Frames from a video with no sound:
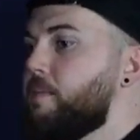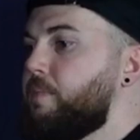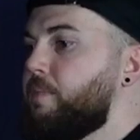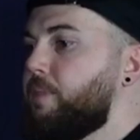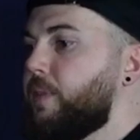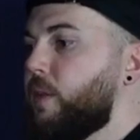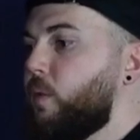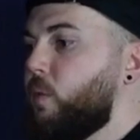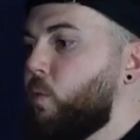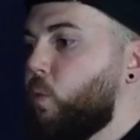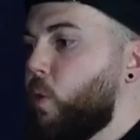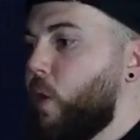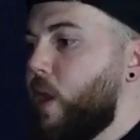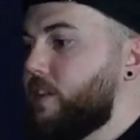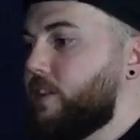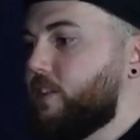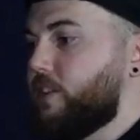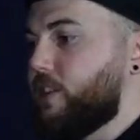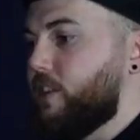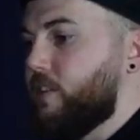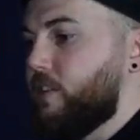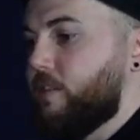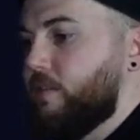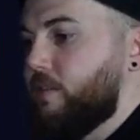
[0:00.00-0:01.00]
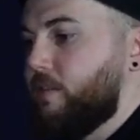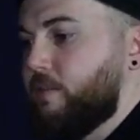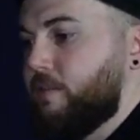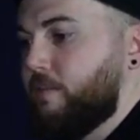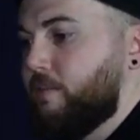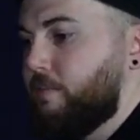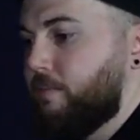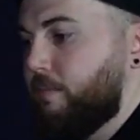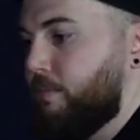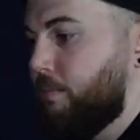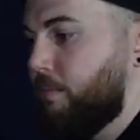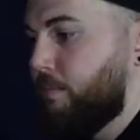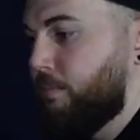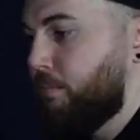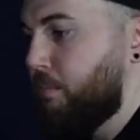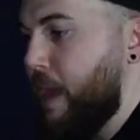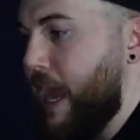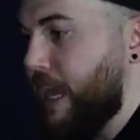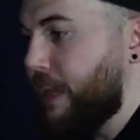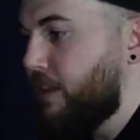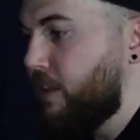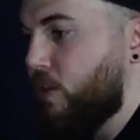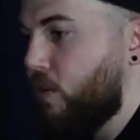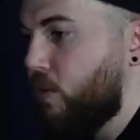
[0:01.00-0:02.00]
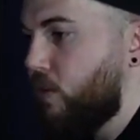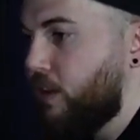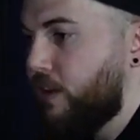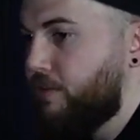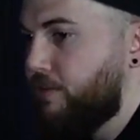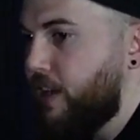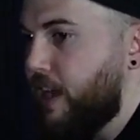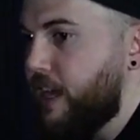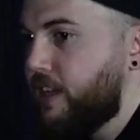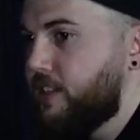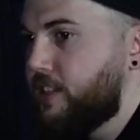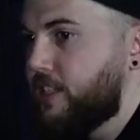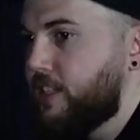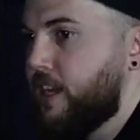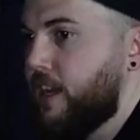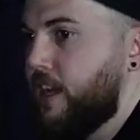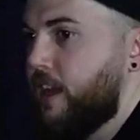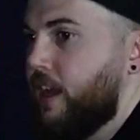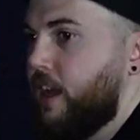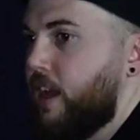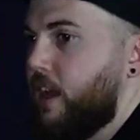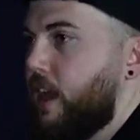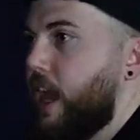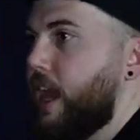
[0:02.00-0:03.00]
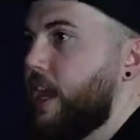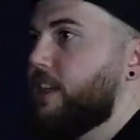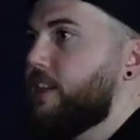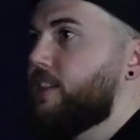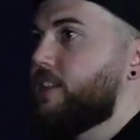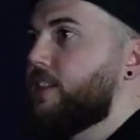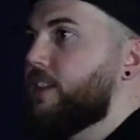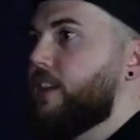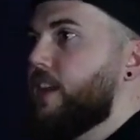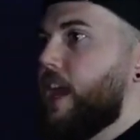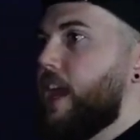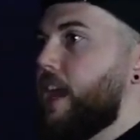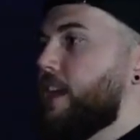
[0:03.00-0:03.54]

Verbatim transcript: um, Western medical advice. I was going to say